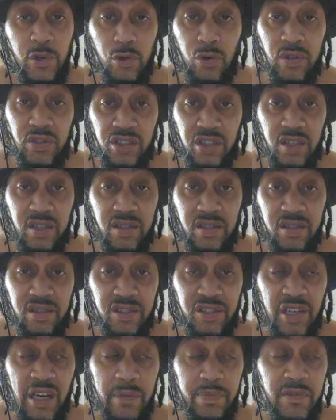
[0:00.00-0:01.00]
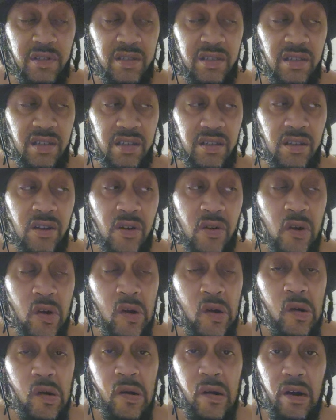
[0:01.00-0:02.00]
in Genesis chapter 10.
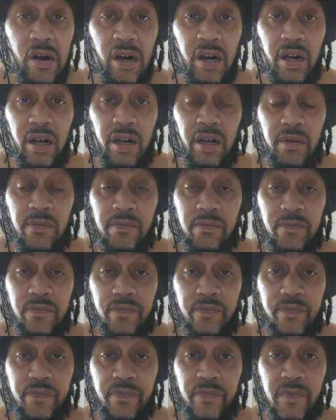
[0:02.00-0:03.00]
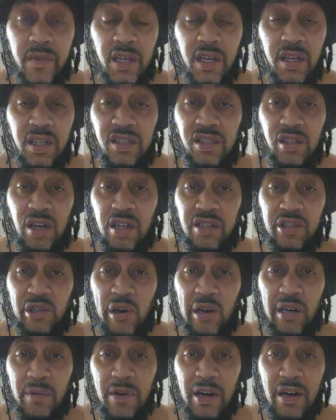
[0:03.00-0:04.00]
And he started
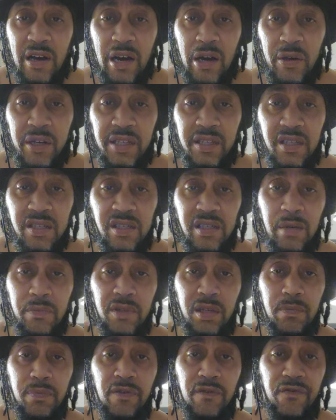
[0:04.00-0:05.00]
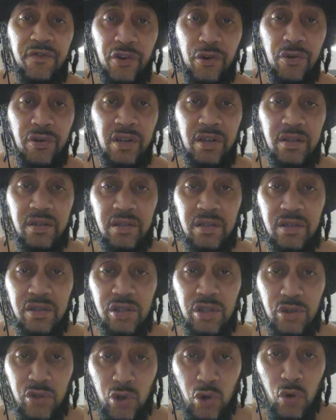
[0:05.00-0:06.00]
talking about how he did something perverted
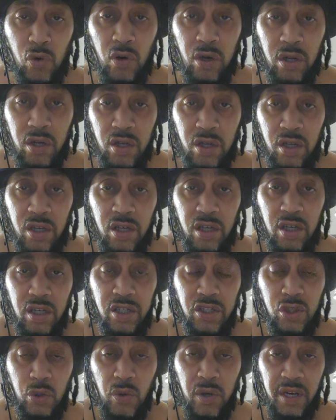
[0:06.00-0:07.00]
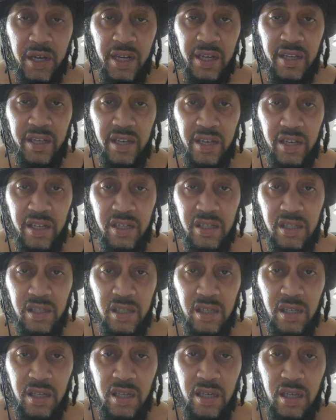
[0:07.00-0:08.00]
to Noah. So in that
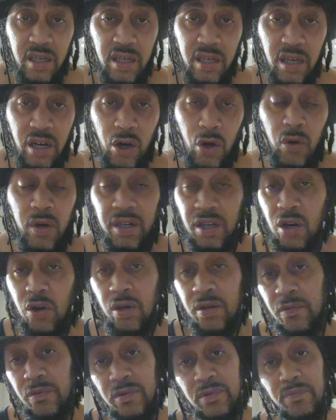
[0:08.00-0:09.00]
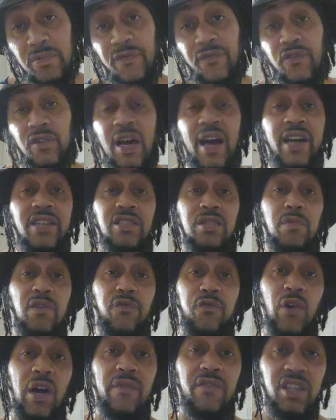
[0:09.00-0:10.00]
case, before
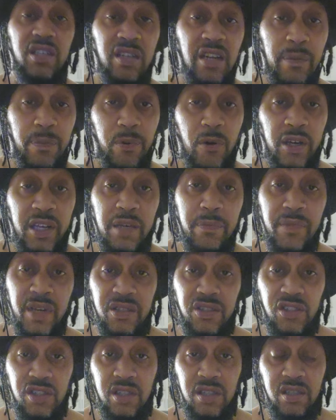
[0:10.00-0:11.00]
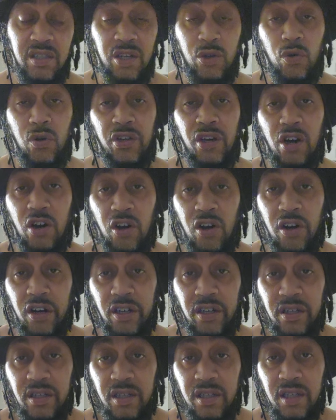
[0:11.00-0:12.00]
I even get to that part, he mentioned that on the
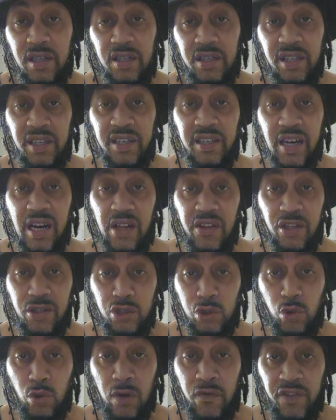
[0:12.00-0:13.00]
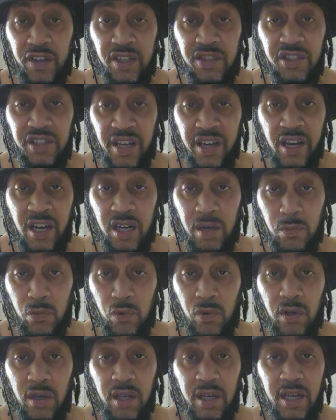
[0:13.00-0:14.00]
ark, they gathered 2 of each
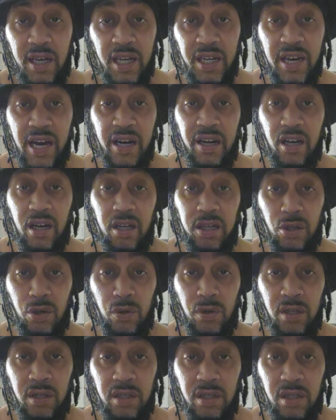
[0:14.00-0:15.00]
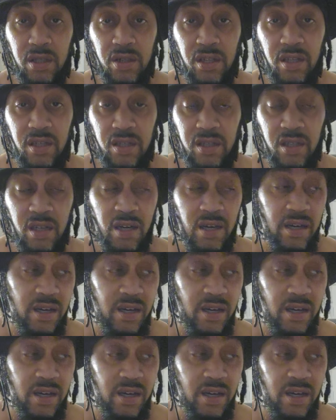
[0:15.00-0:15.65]
animal. And that included the